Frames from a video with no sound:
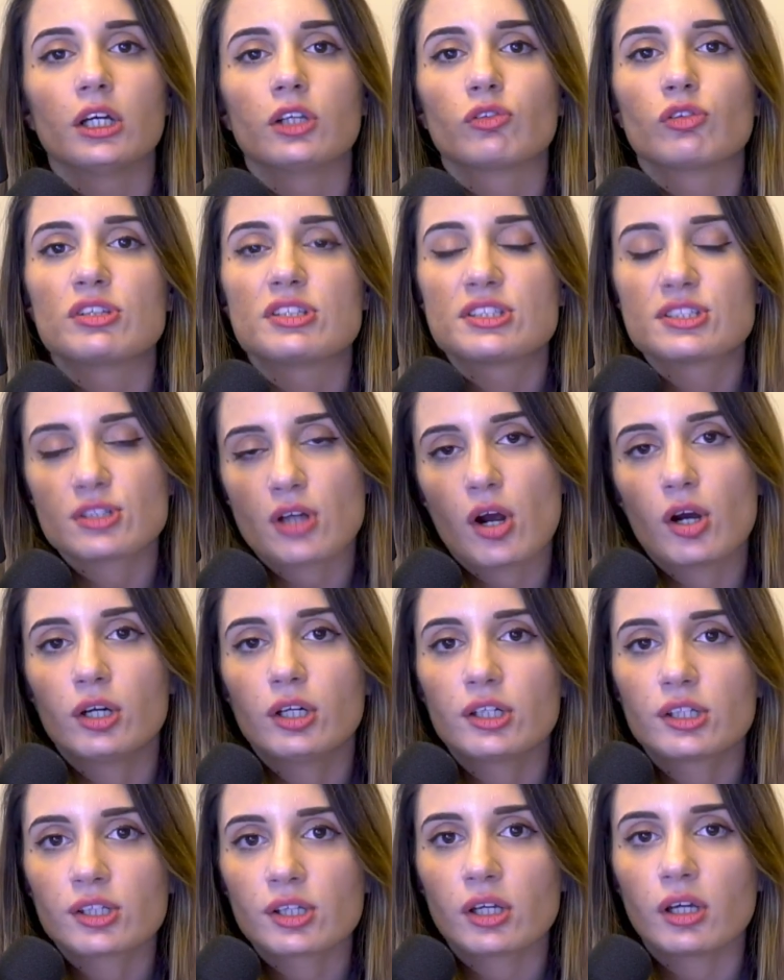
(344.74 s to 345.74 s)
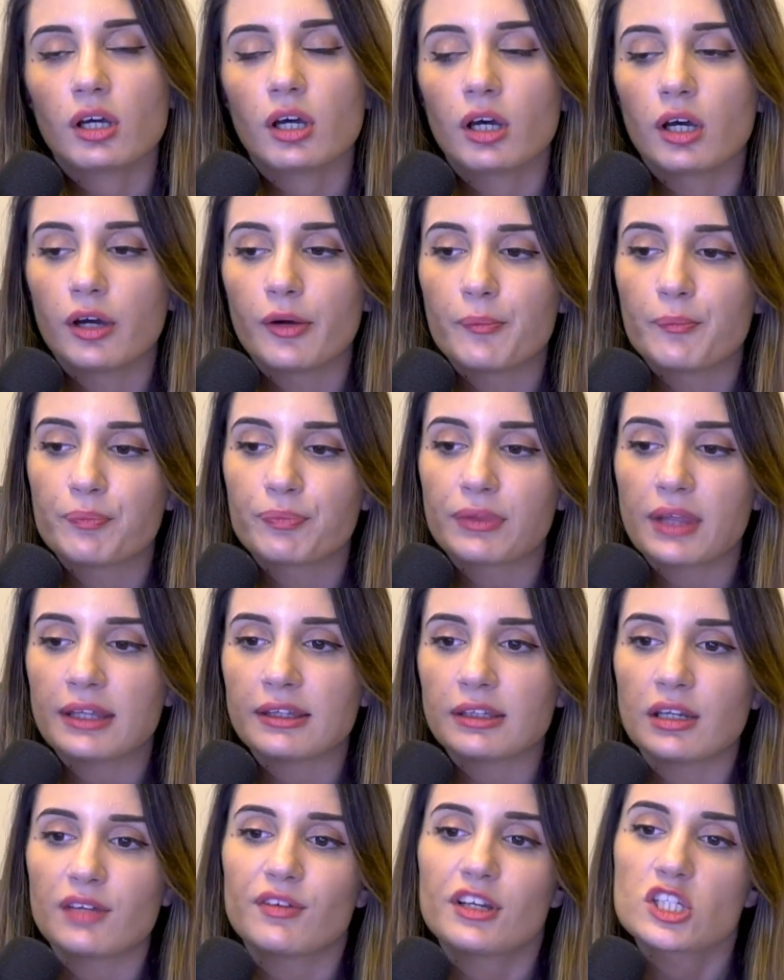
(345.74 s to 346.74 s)
to start, and
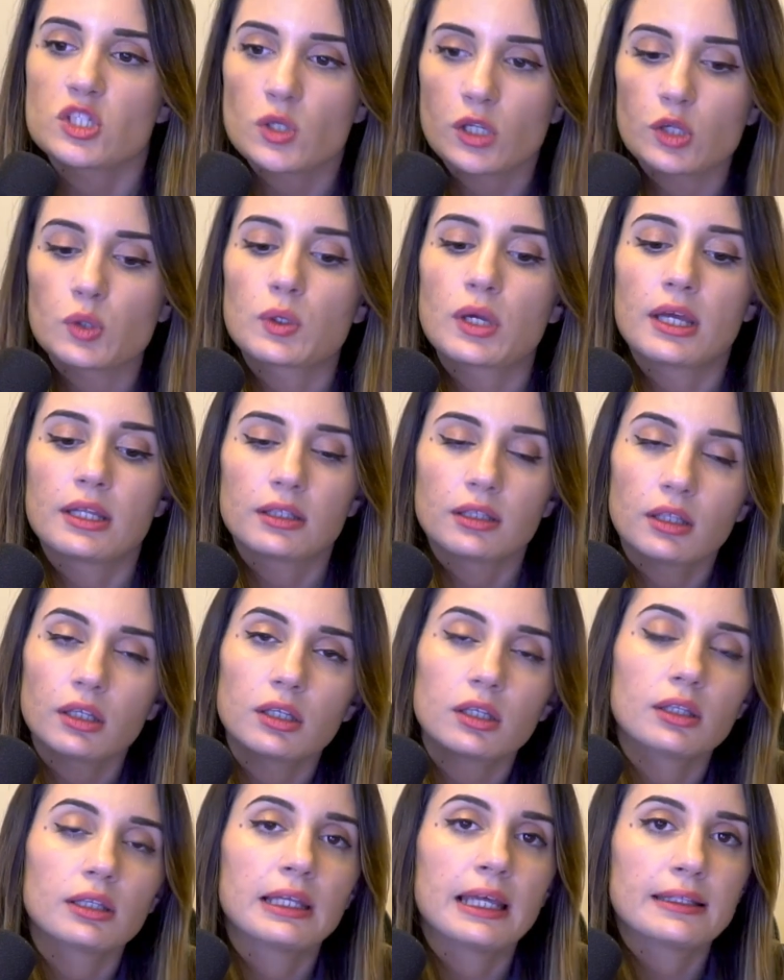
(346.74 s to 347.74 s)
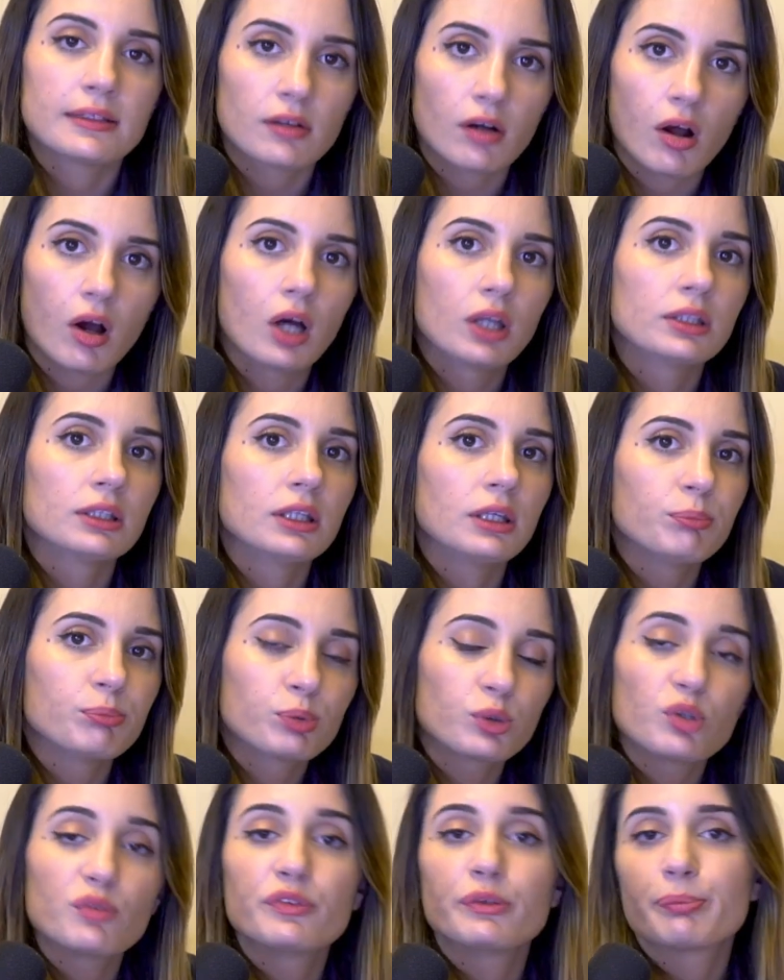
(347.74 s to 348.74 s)
then eventually you can later on
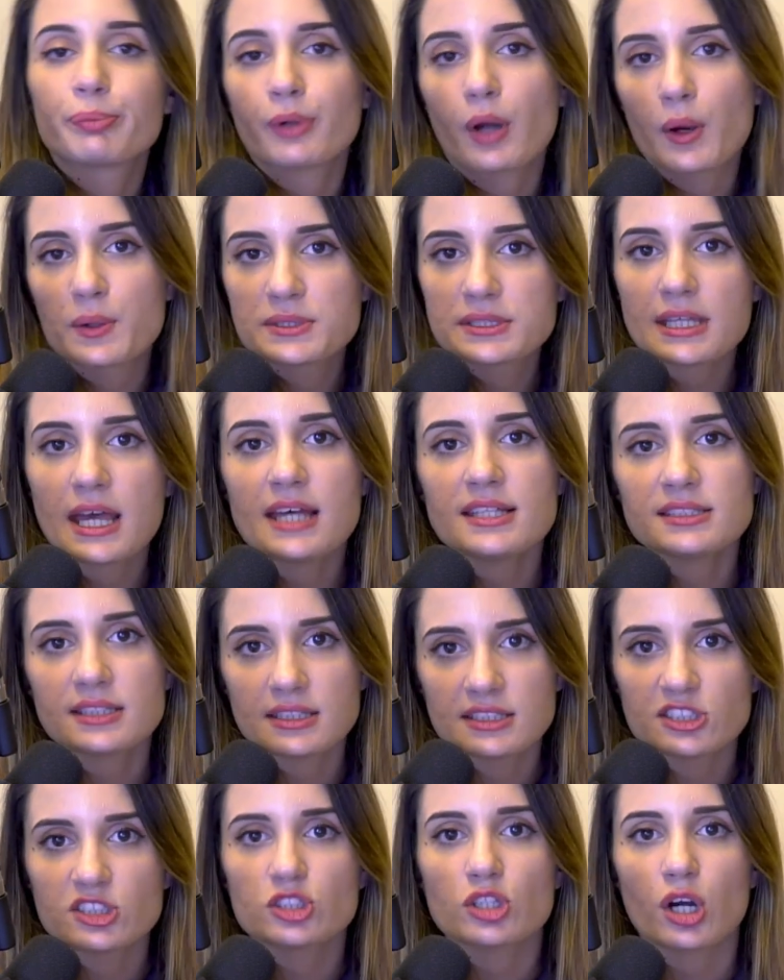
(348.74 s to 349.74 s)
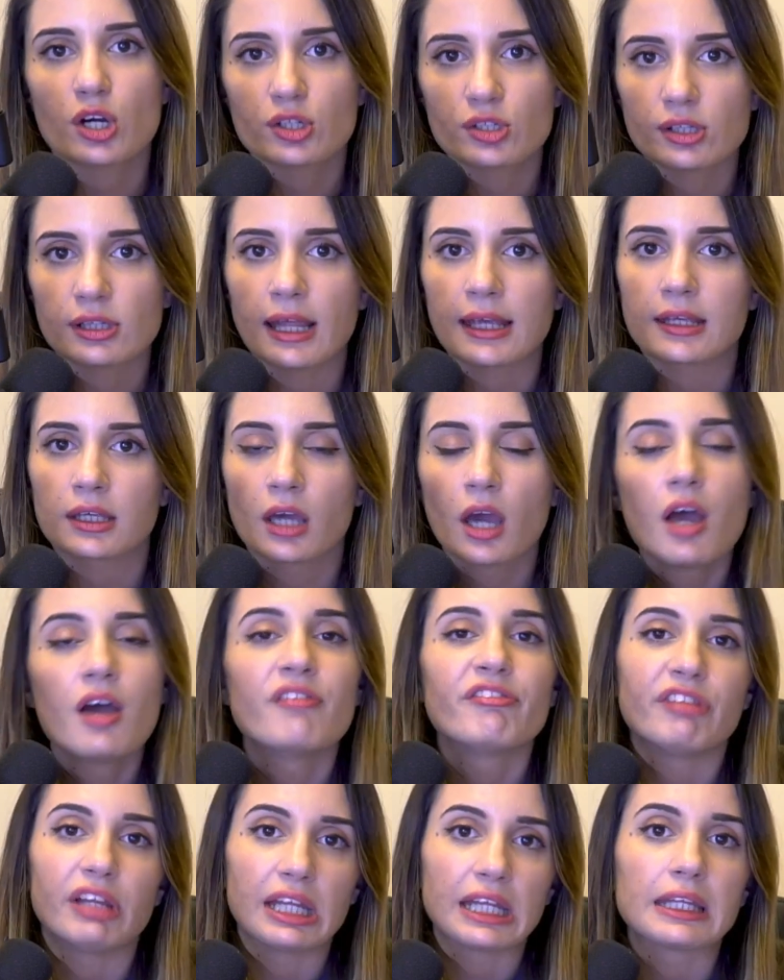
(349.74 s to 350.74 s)
improve the process and start like
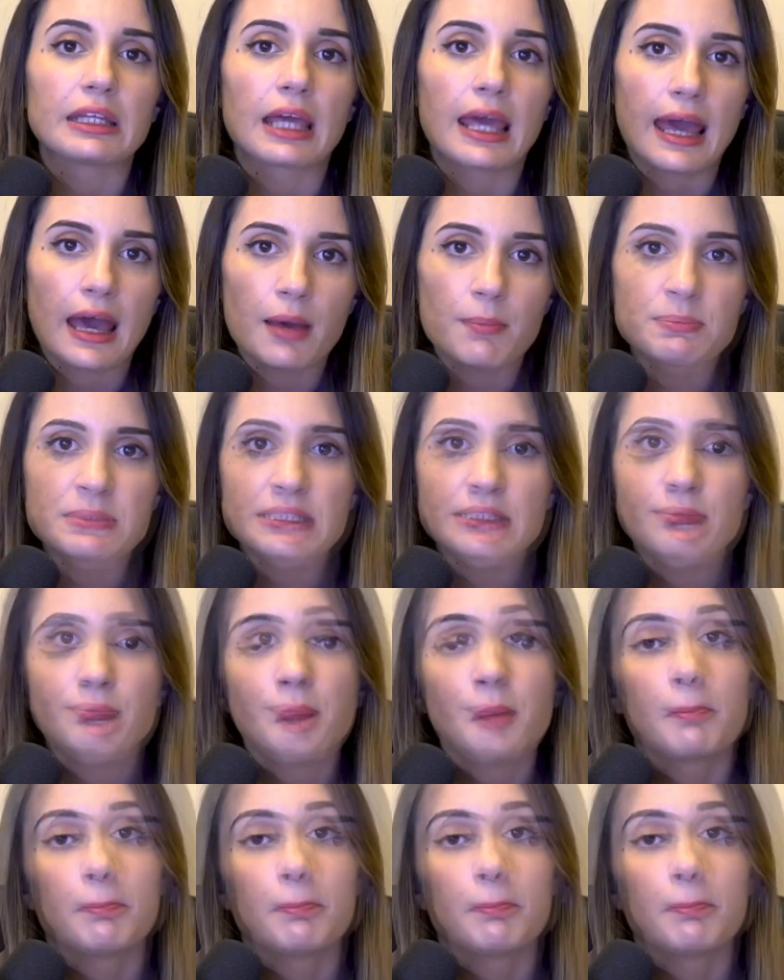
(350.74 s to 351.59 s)
filling the gaps.